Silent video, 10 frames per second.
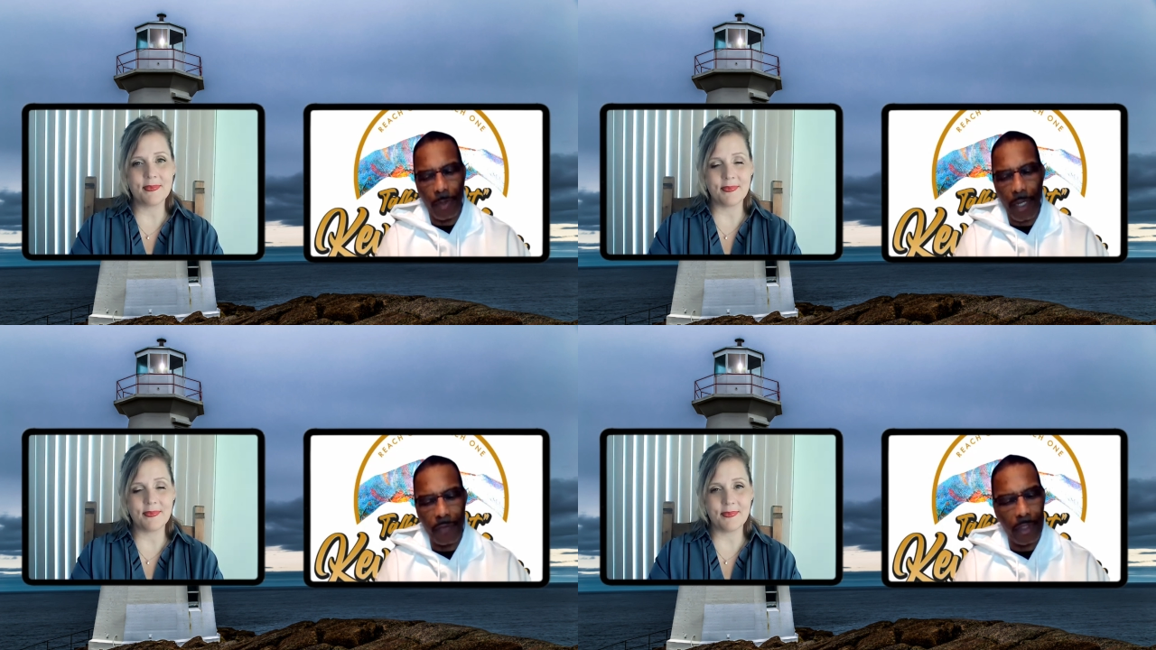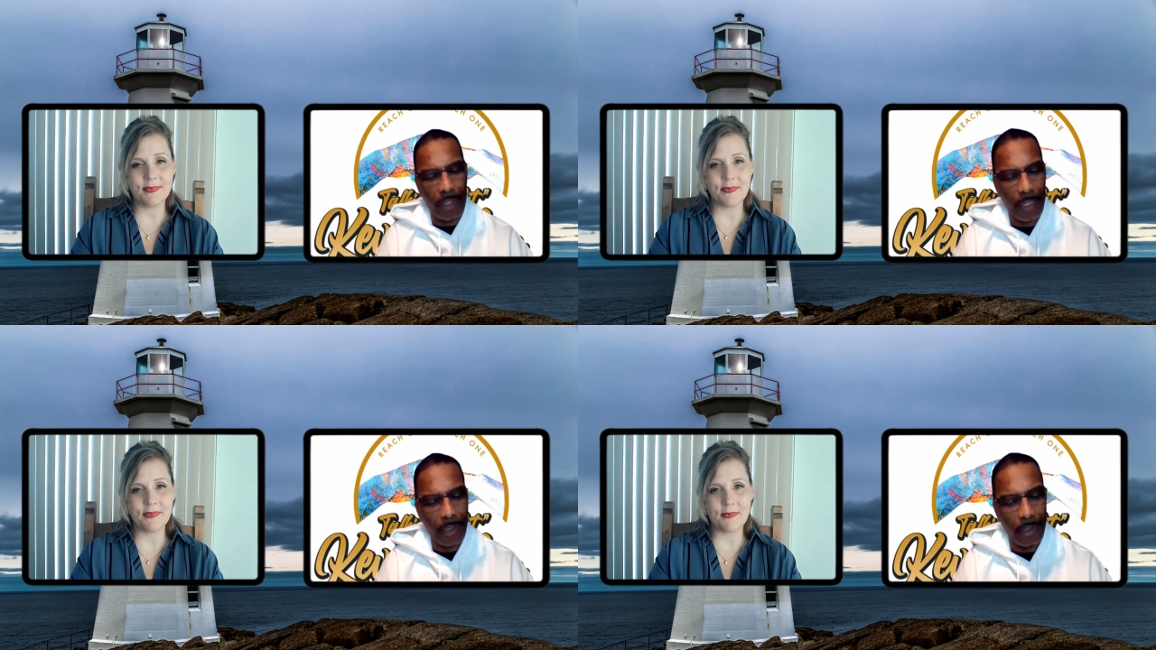Speaker 1: have
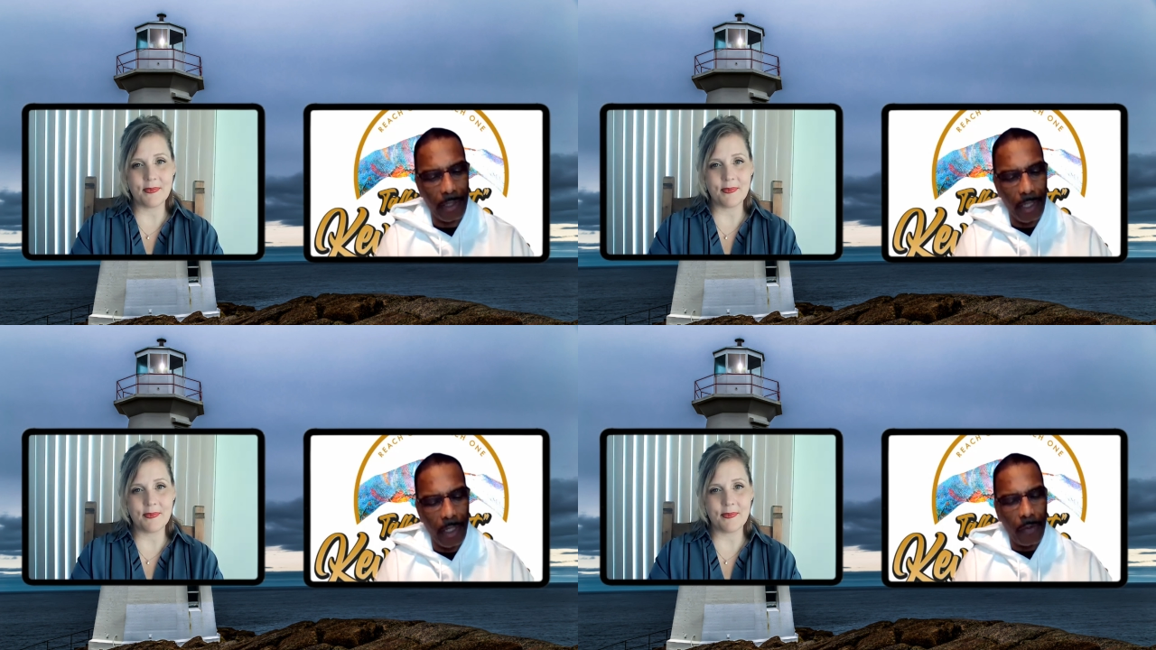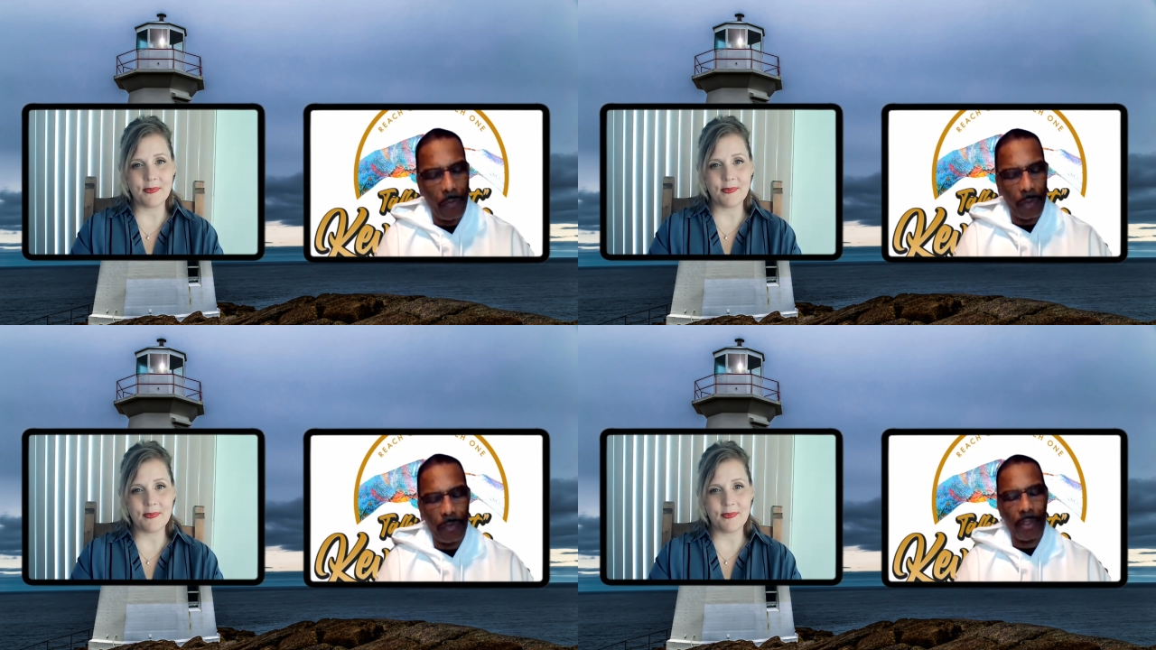connected
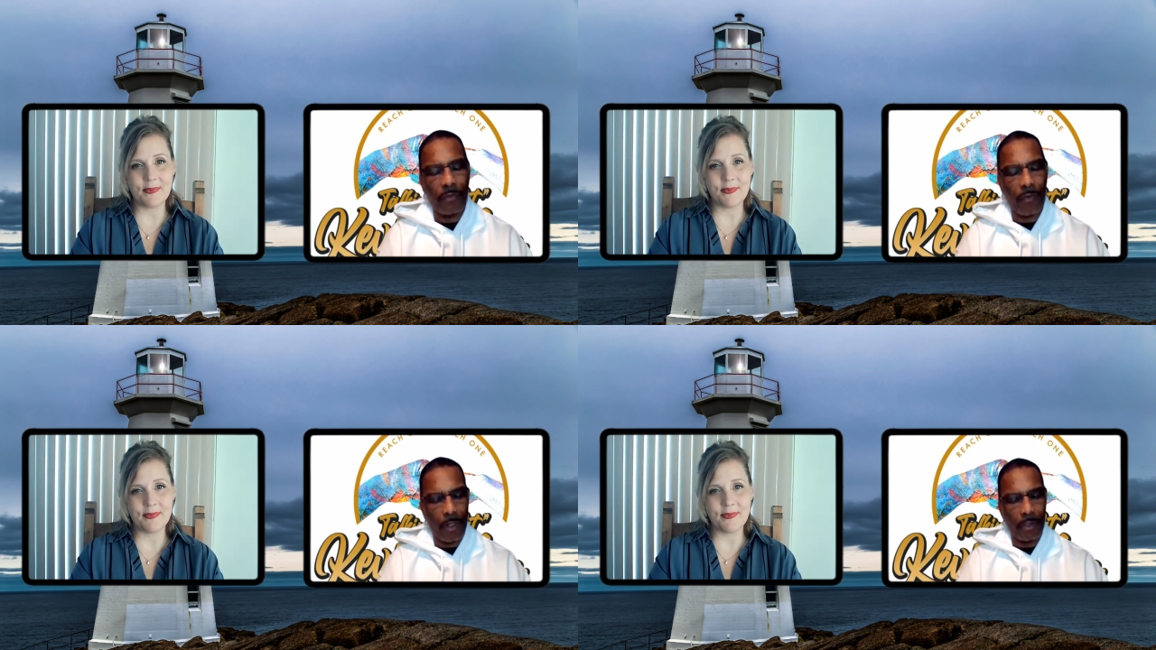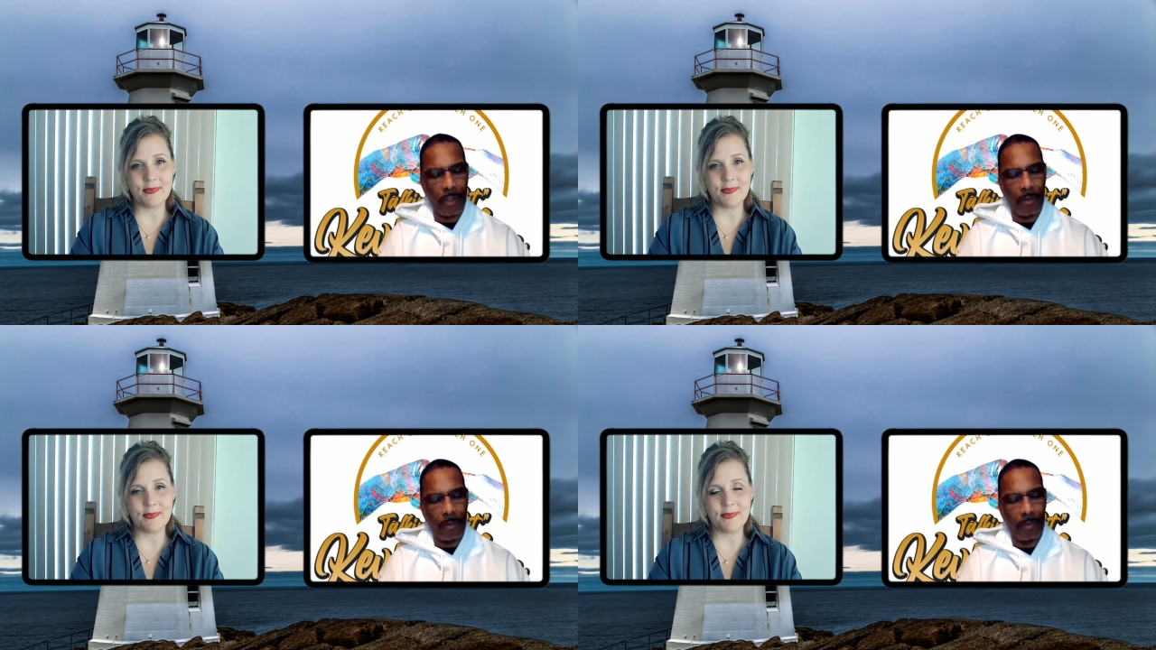with Miss Foster,